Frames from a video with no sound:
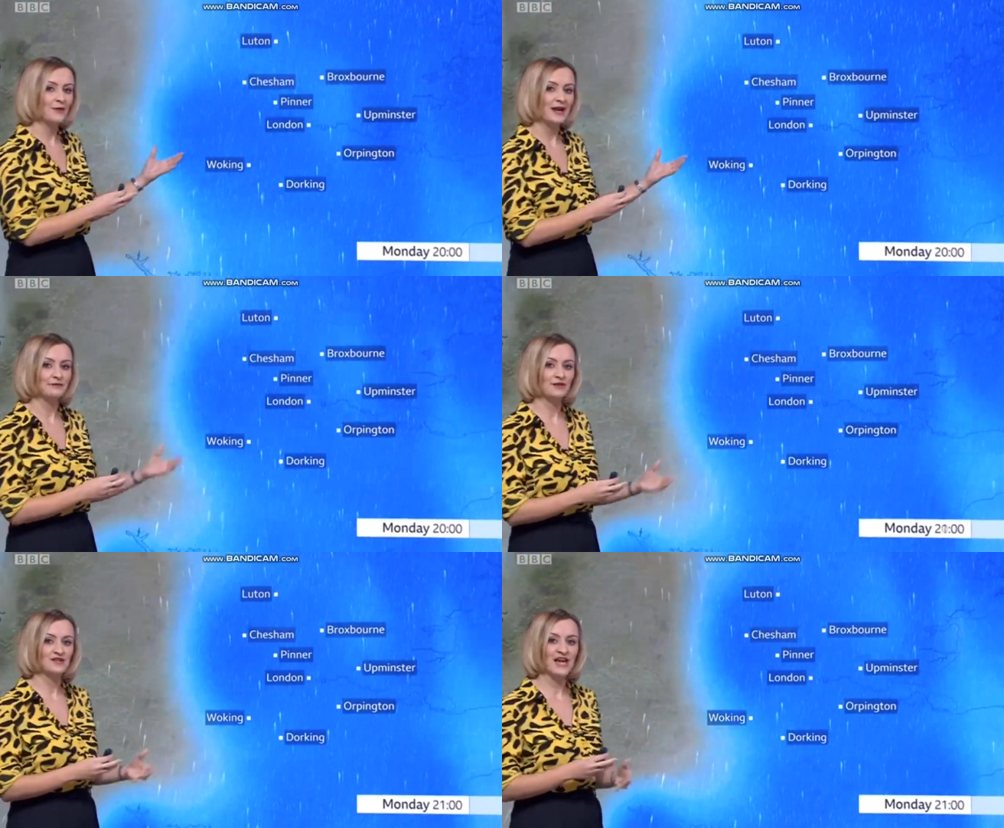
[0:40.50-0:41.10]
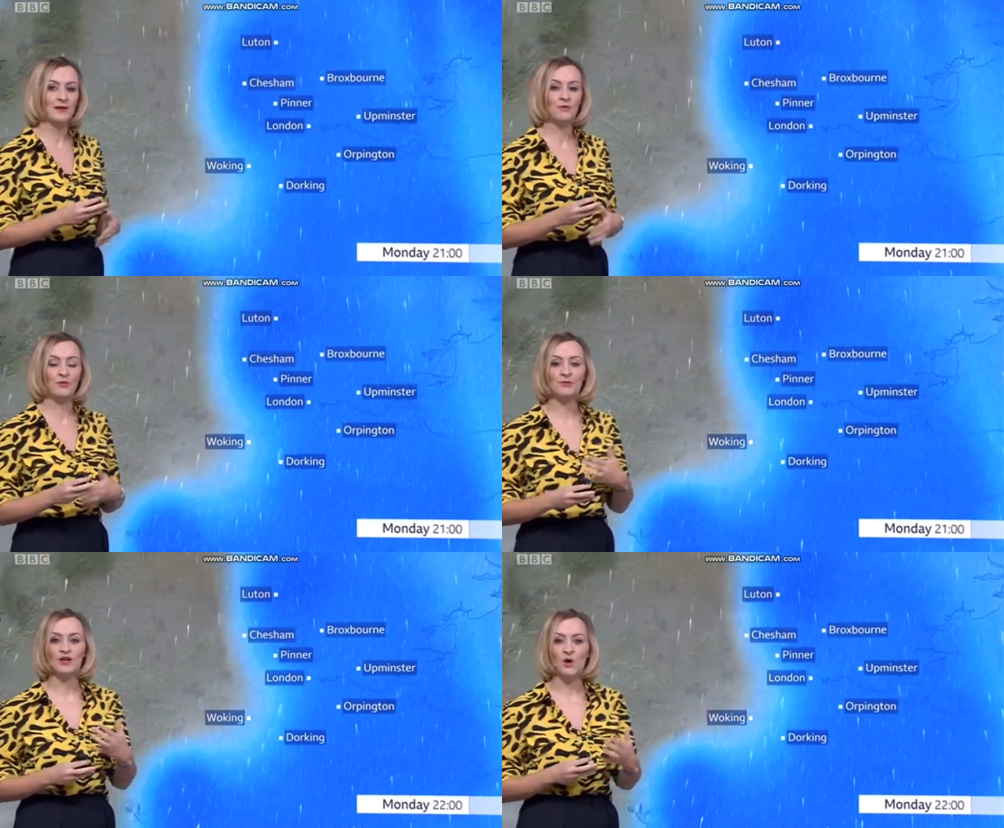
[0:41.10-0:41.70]
of rain for a time.
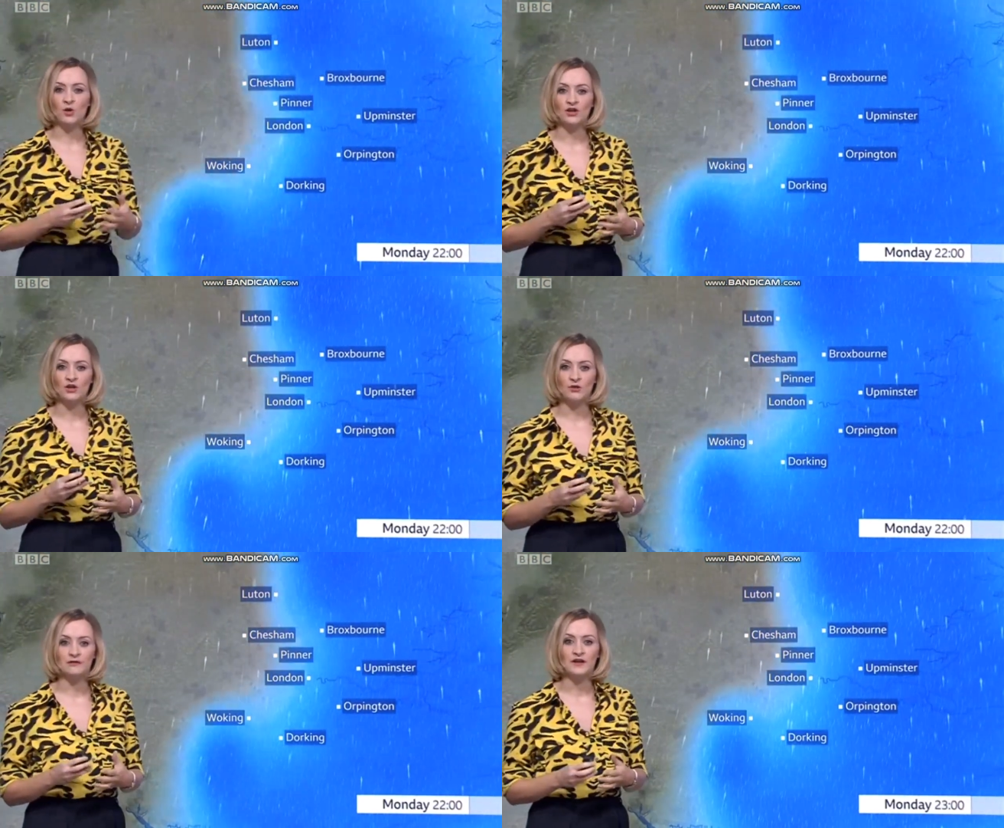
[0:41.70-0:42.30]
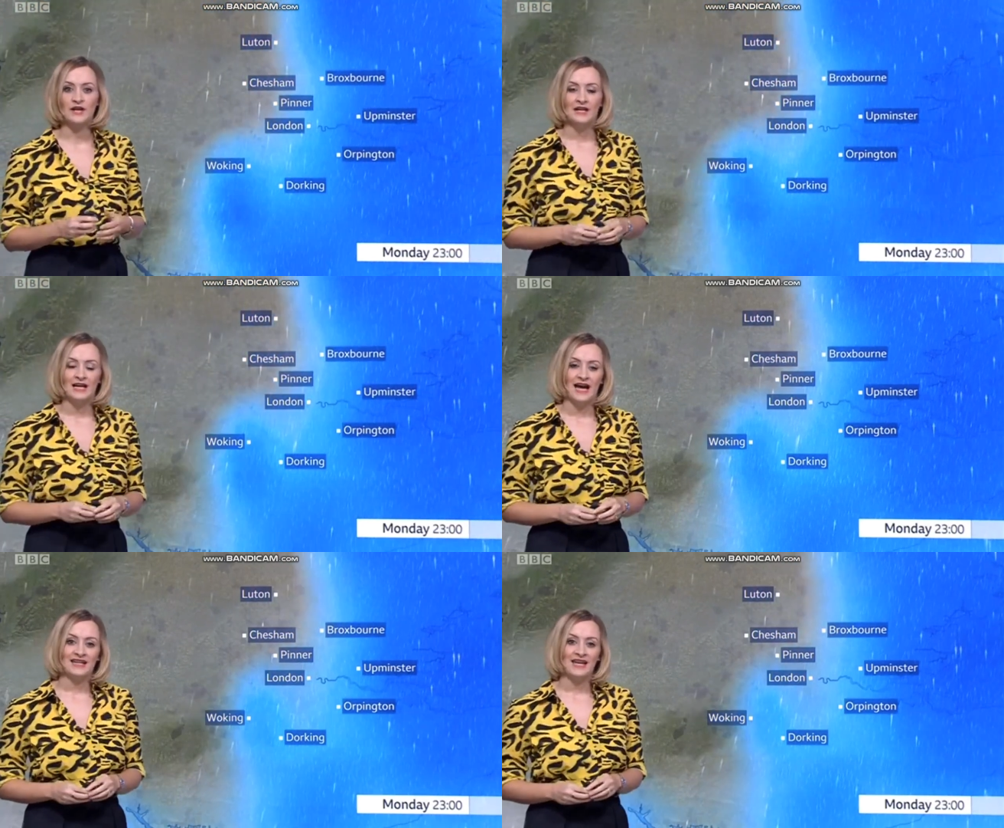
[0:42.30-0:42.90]
It will be on and off
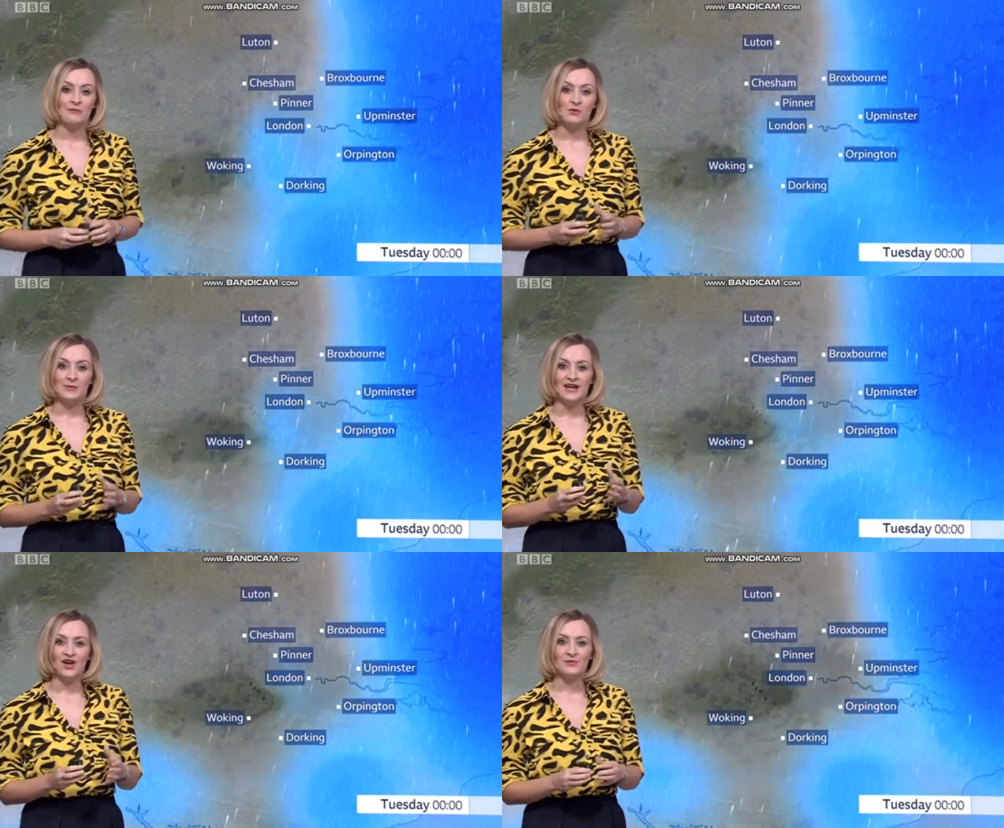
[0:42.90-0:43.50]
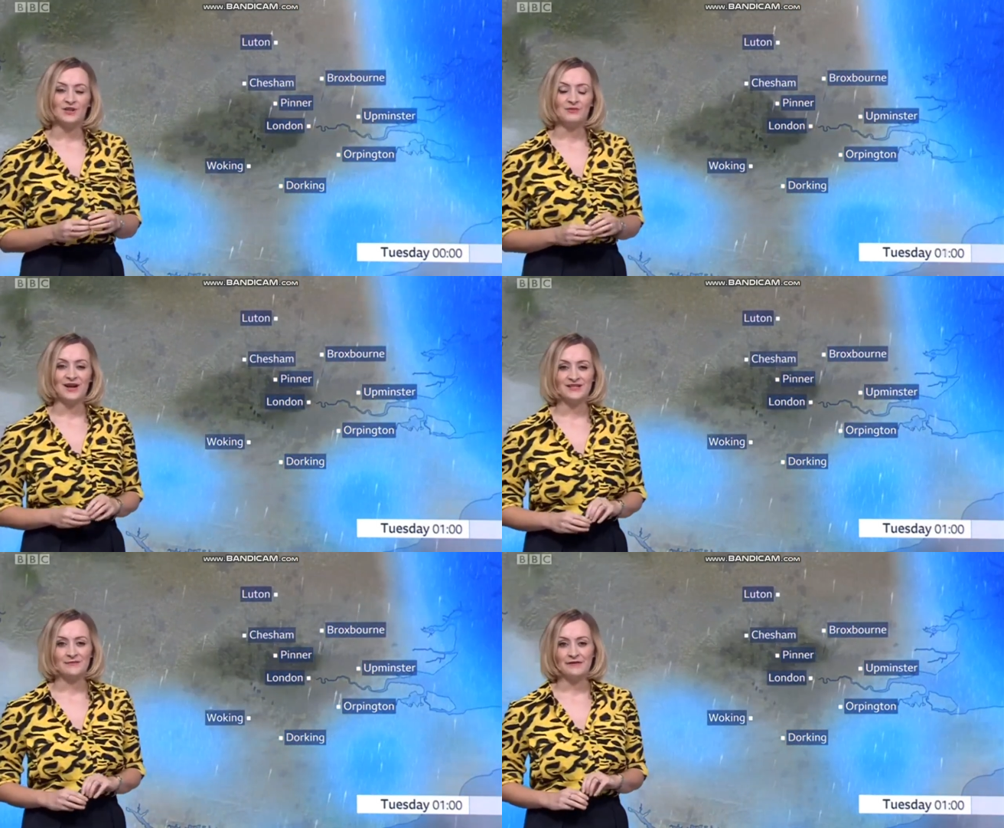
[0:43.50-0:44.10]
and it will be accompanied
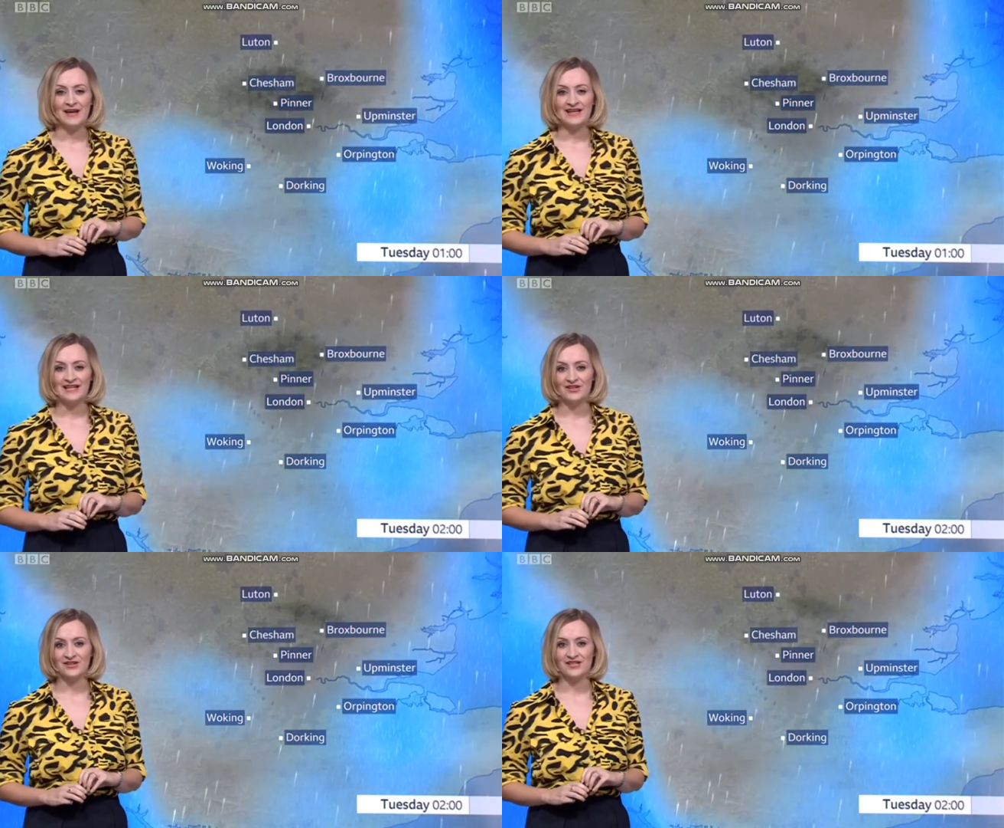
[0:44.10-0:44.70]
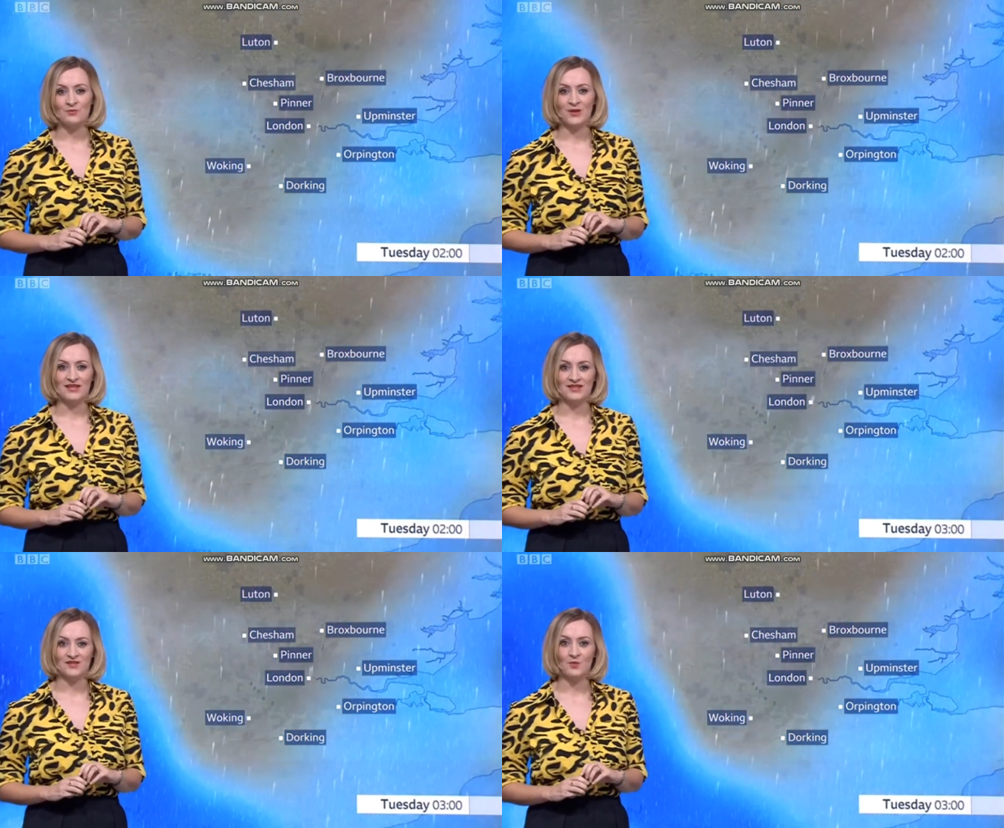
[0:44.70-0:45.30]
by some fairly gusty
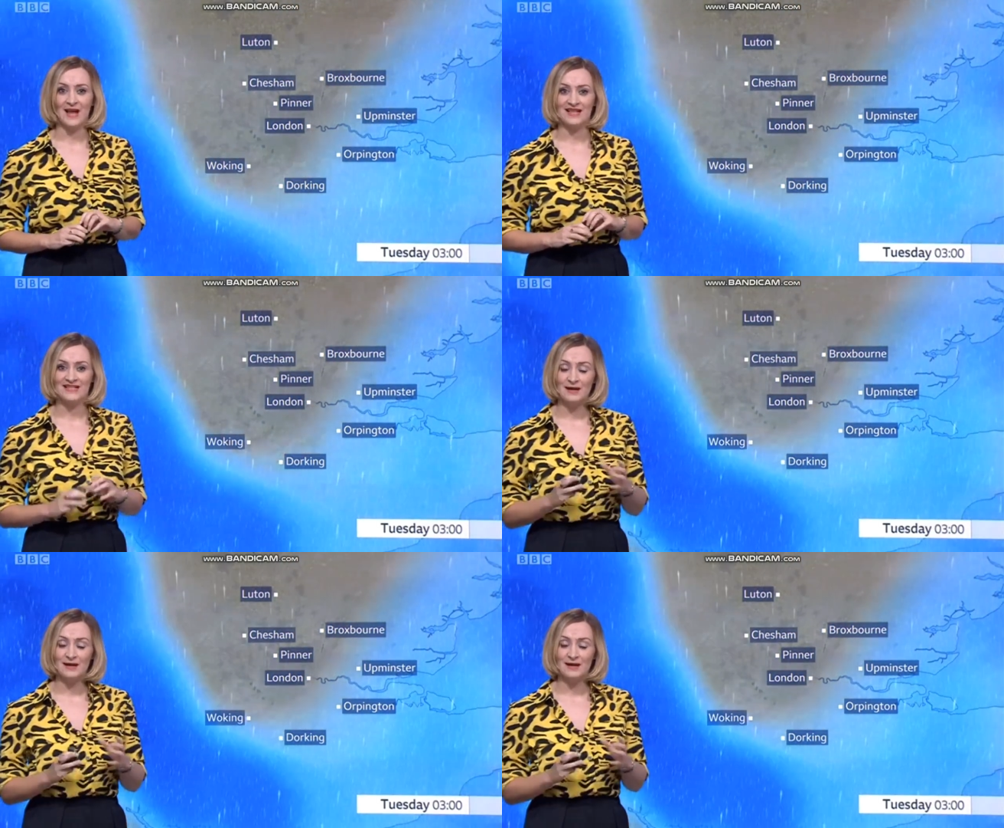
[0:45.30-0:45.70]
winds as well.